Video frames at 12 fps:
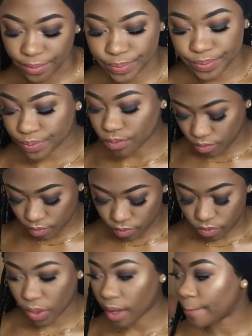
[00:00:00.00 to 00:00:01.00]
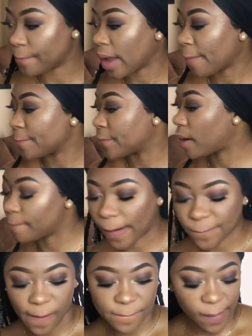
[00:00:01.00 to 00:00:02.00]
keep my natural look going,
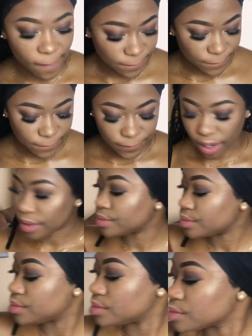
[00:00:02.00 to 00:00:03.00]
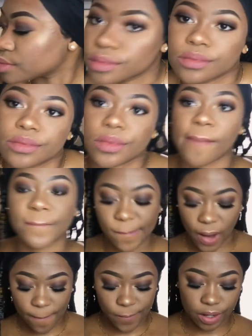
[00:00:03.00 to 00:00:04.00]
you know. So yeah, here
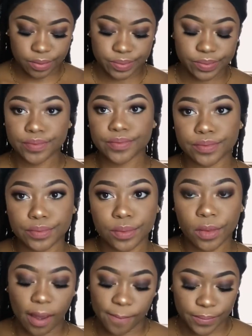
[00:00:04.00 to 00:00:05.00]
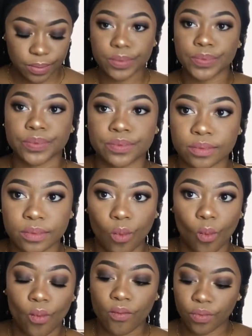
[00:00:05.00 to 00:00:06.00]
I am about to use my NYX
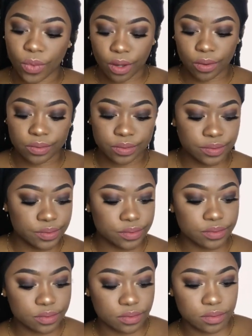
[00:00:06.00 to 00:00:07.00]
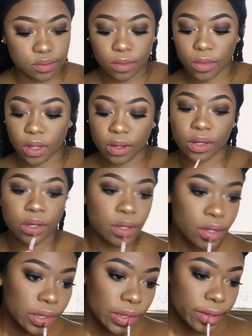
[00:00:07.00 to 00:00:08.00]
Cosmetics Soft Matte Lippy. These
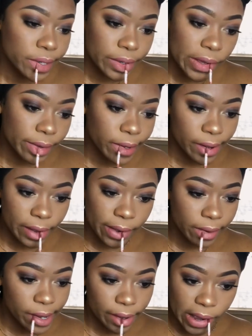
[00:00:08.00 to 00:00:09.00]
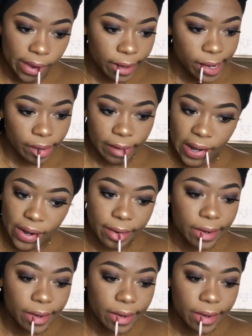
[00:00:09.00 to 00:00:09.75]
are one of my favorites, especially